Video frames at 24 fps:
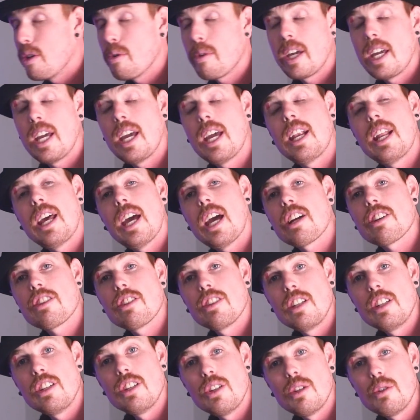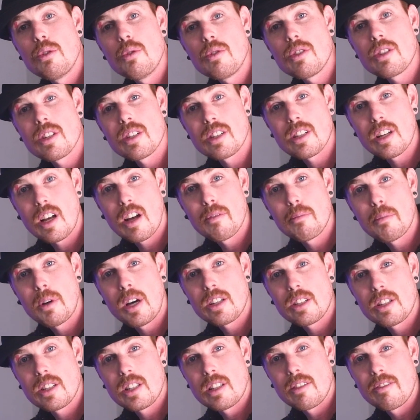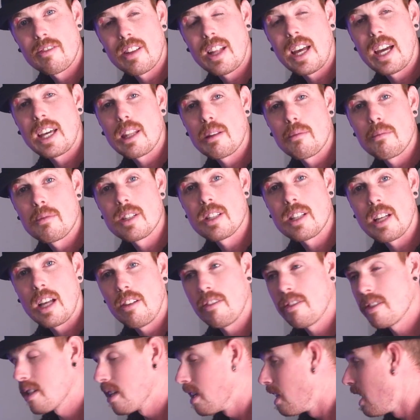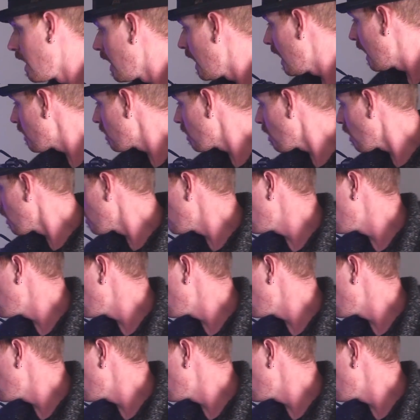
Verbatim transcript: you can actually use the soft boxes to flag themselves as long